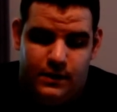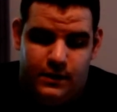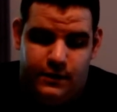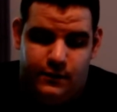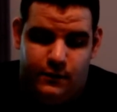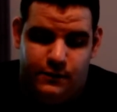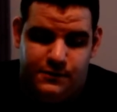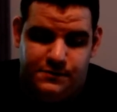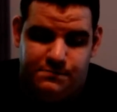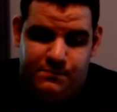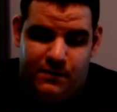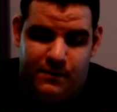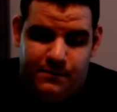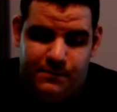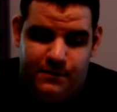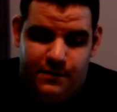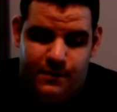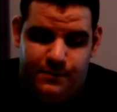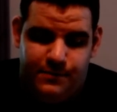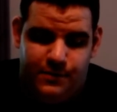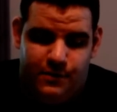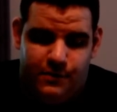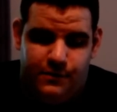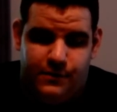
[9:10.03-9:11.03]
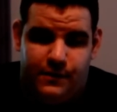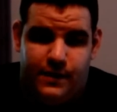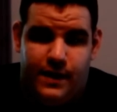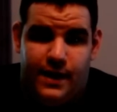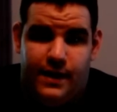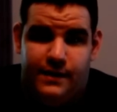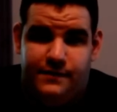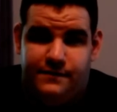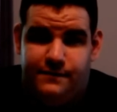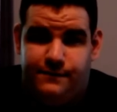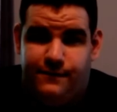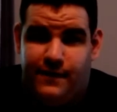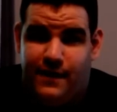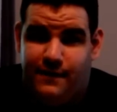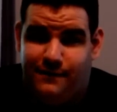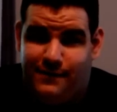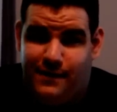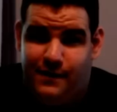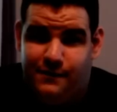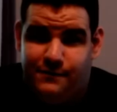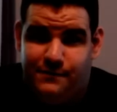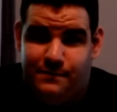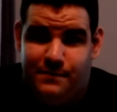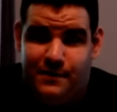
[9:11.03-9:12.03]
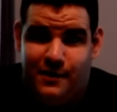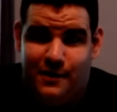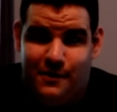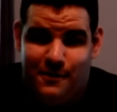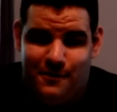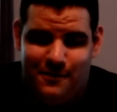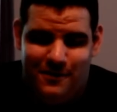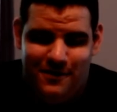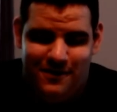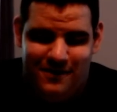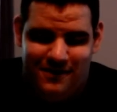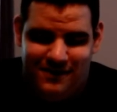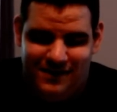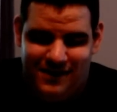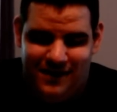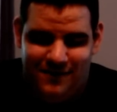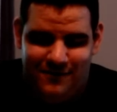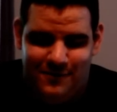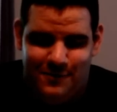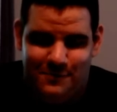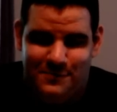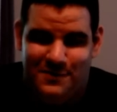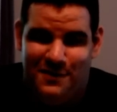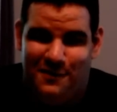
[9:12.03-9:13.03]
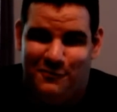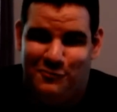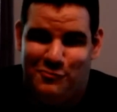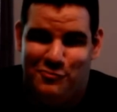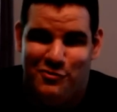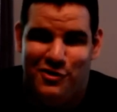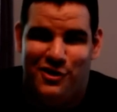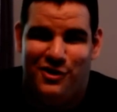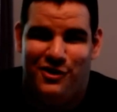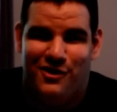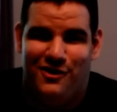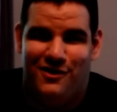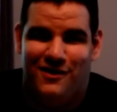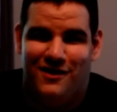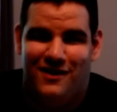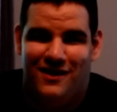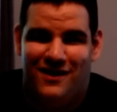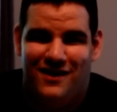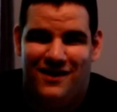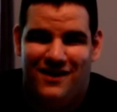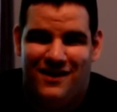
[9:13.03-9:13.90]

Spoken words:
He's bumping up your other guys 5,000 power and giving them double breaker.